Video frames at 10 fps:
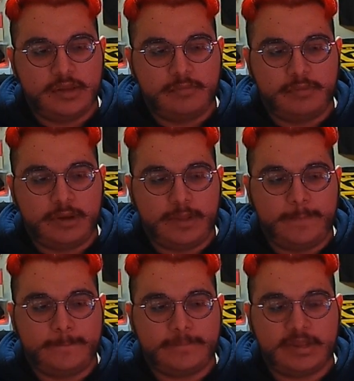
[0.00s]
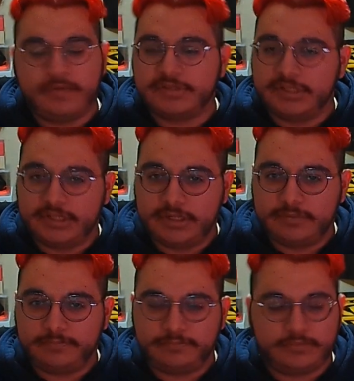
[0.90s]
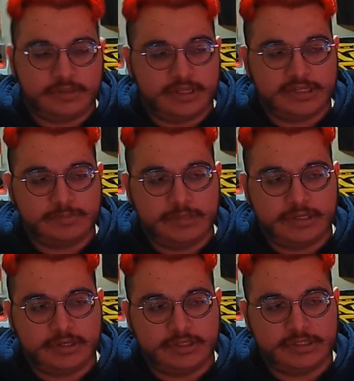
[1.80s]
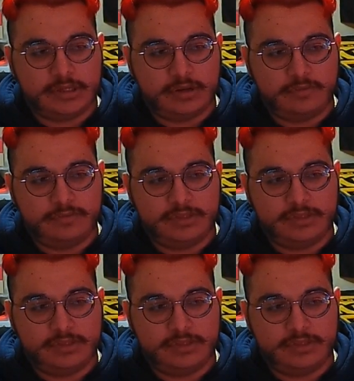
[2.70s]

but obviously it didn't, and that is because of